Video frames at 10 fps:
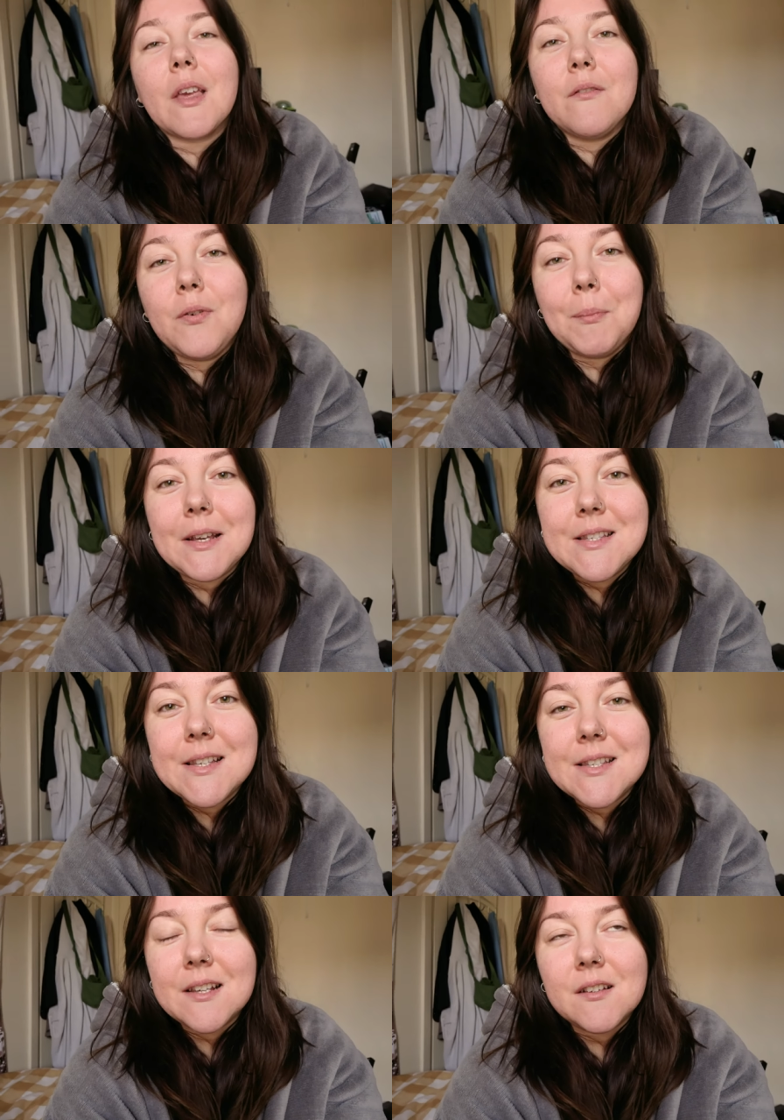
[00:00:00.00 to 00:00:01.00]
for my
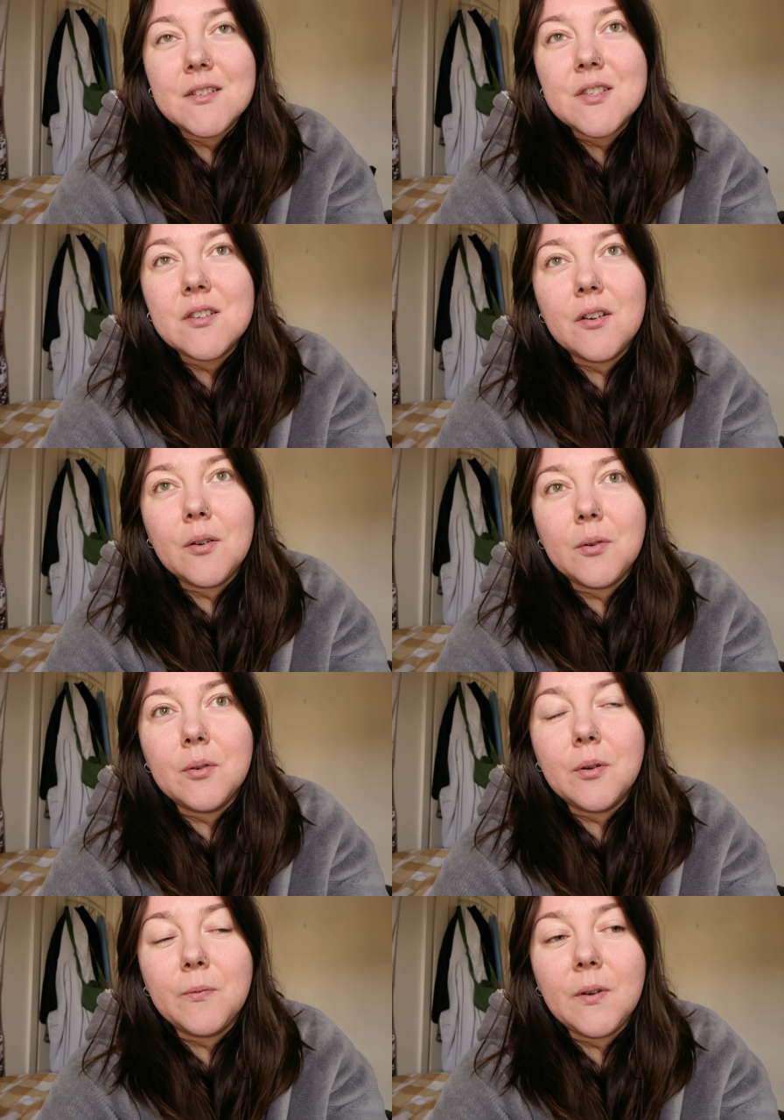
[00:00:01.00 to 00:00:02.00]
sister, so
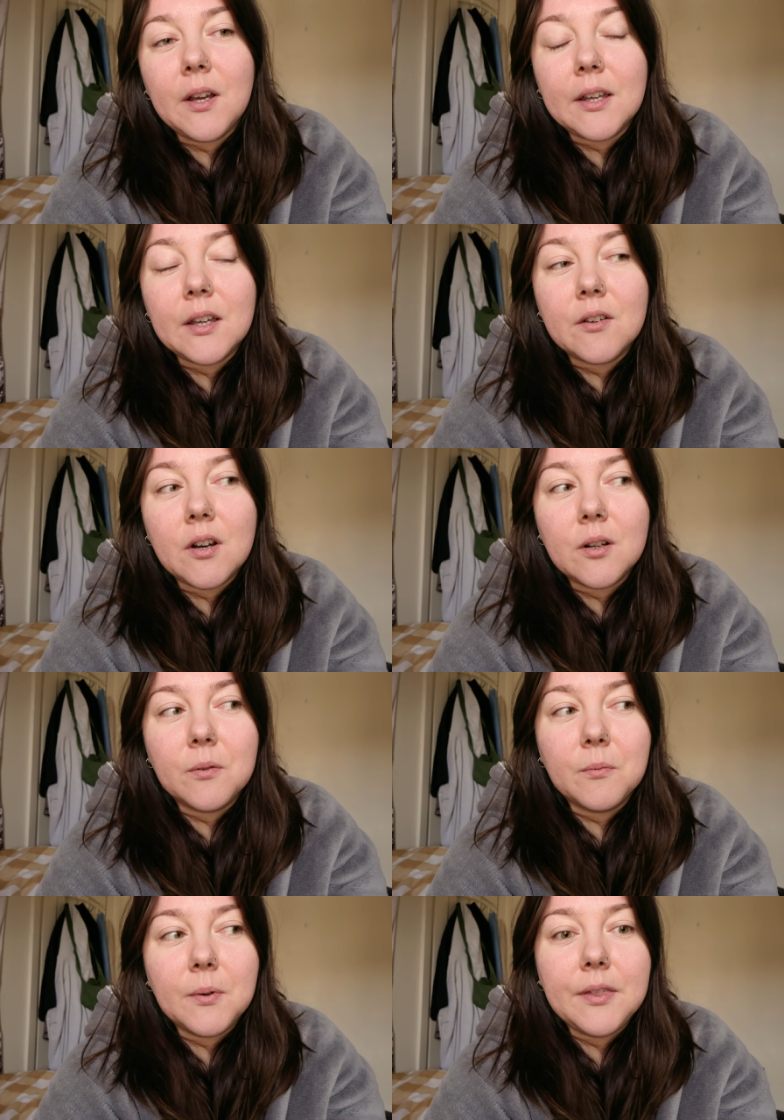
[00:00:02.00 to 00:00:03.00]
hopefully I can crack
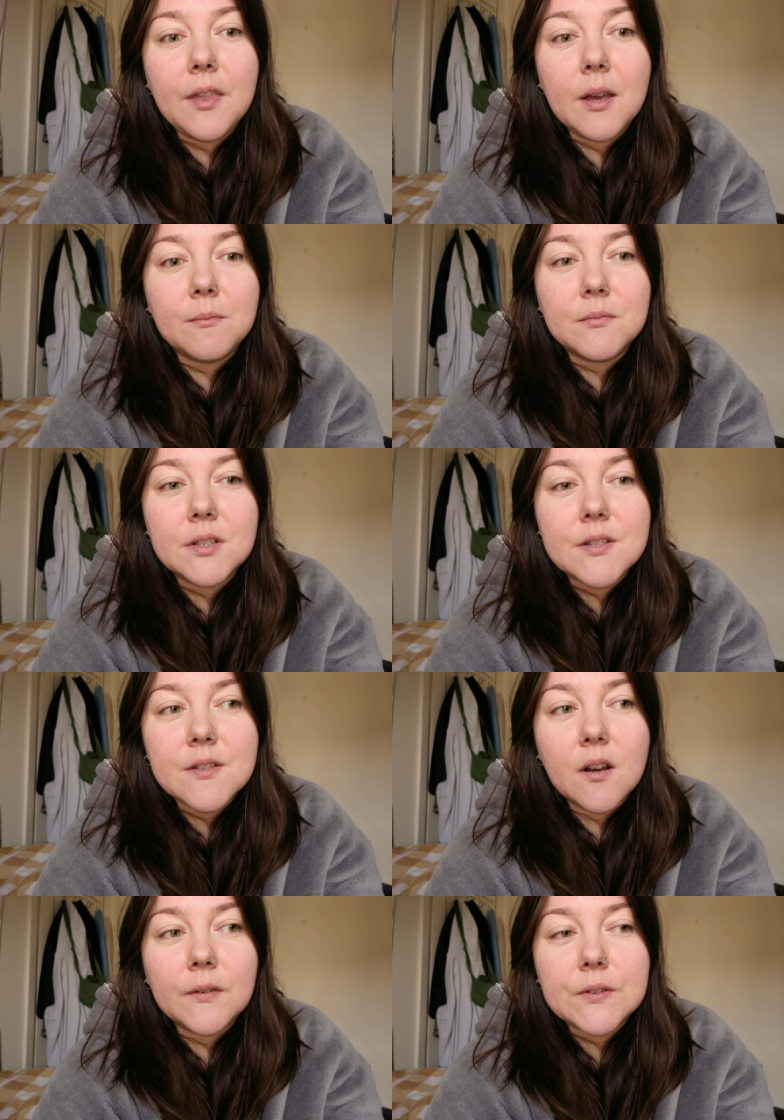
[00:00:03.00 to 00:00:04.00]
on with them this
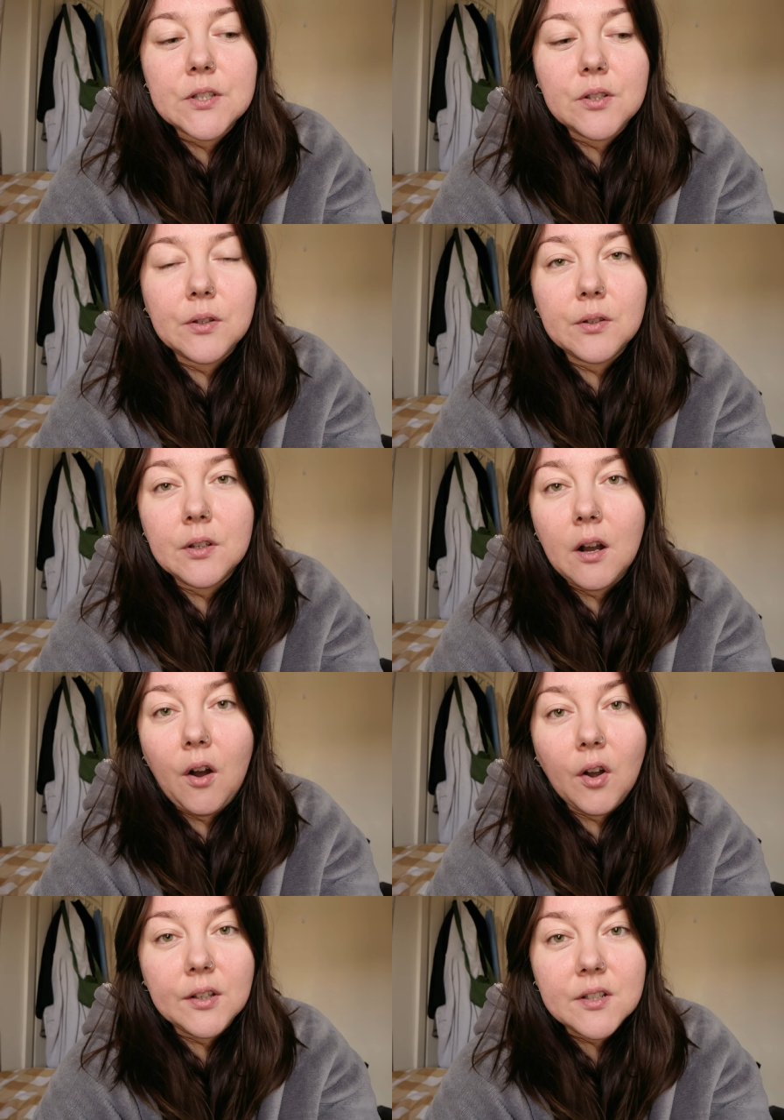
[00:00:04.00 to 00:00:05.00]
afternoon.
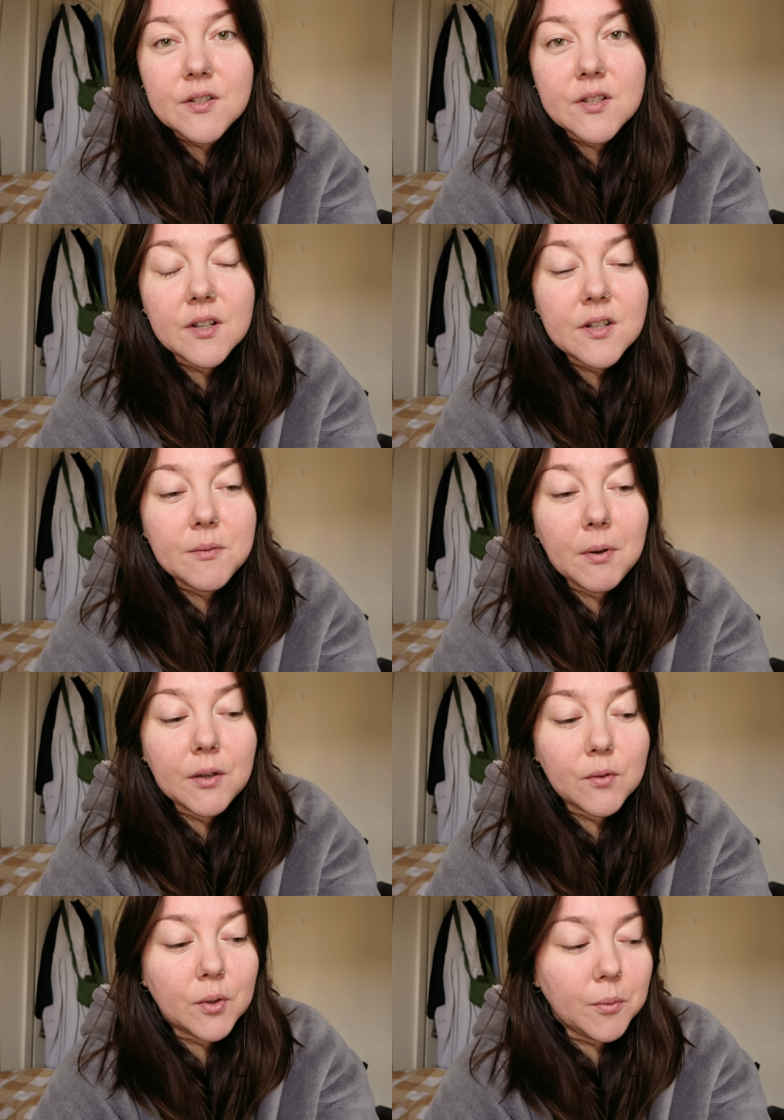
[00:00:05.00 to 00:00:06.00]
I need to tidy my
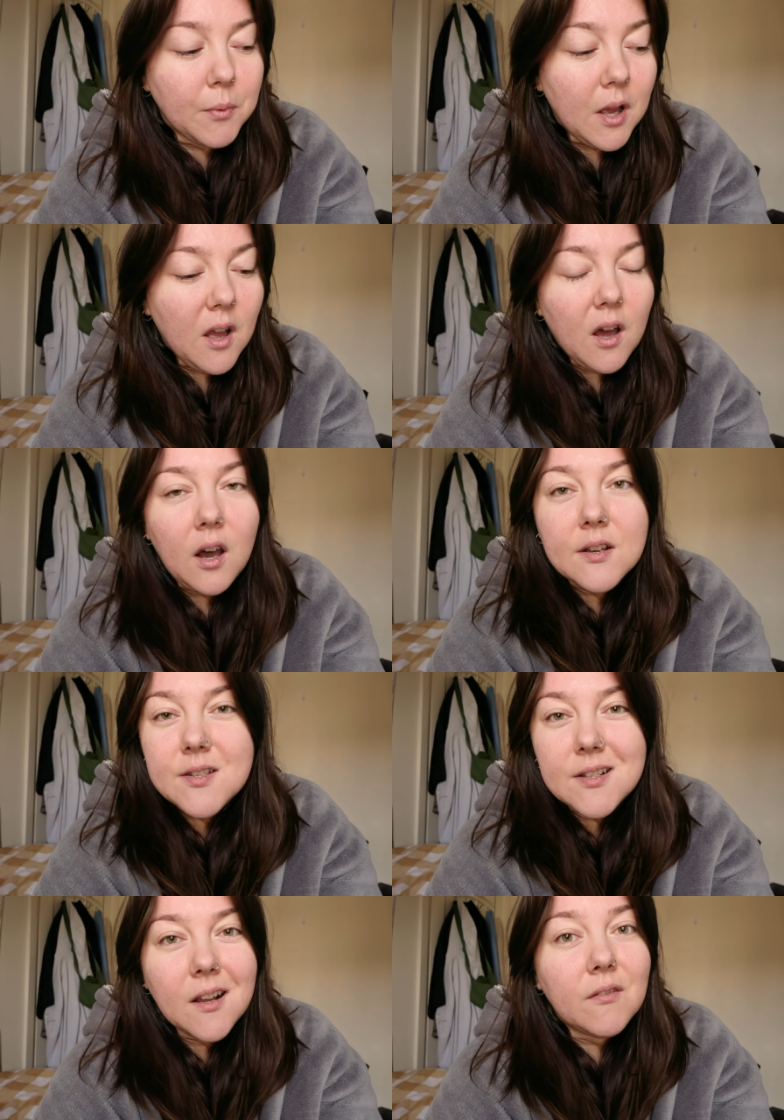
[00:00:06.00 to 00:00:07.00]
room. I
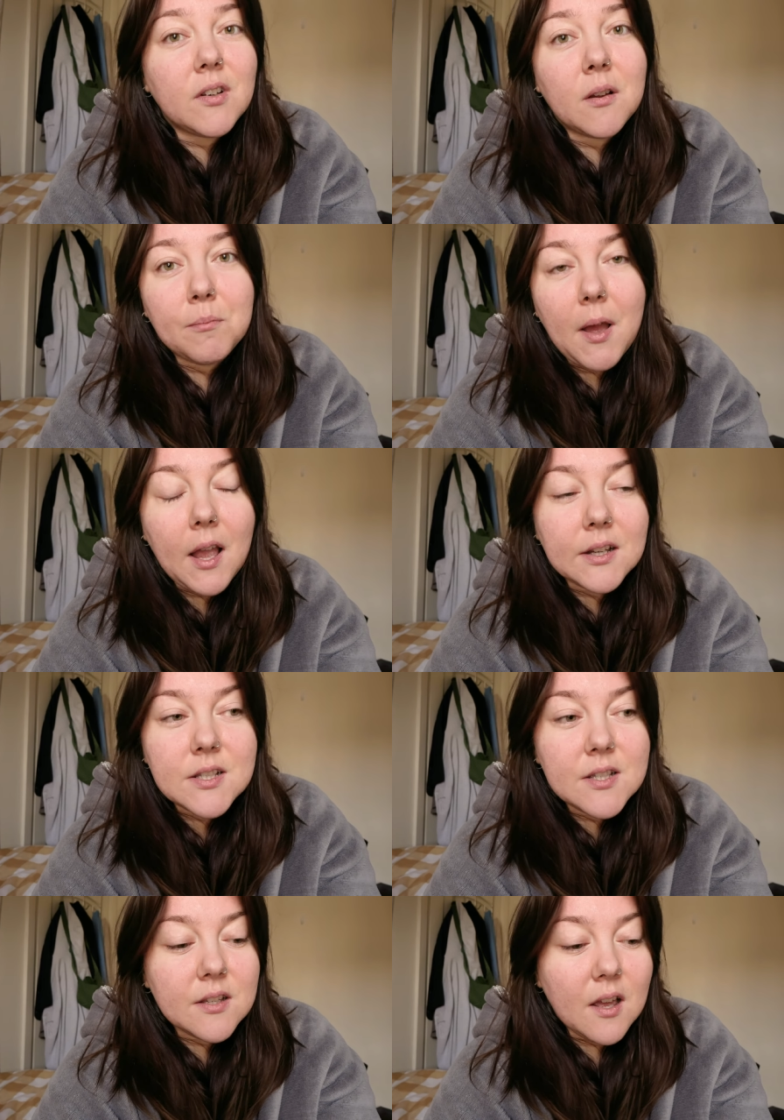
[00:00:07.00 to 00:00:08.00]
still haven't
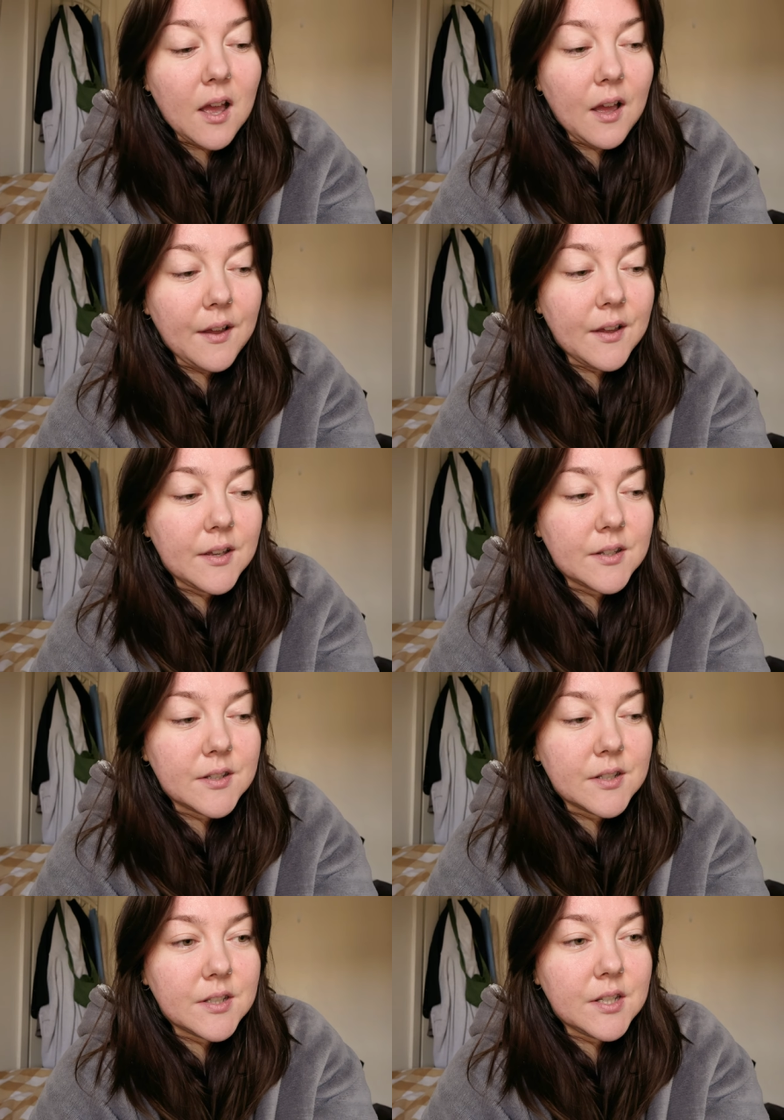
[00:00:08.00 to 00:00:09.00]
unpacked,
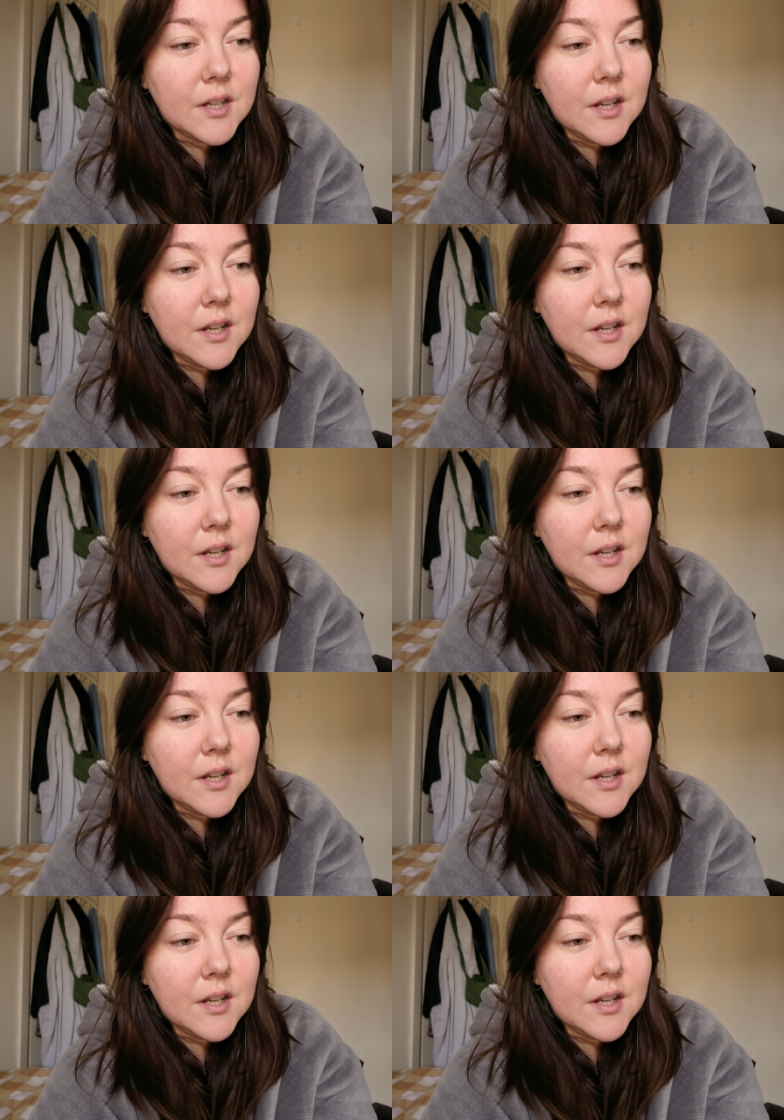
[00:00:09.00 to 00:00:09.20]
and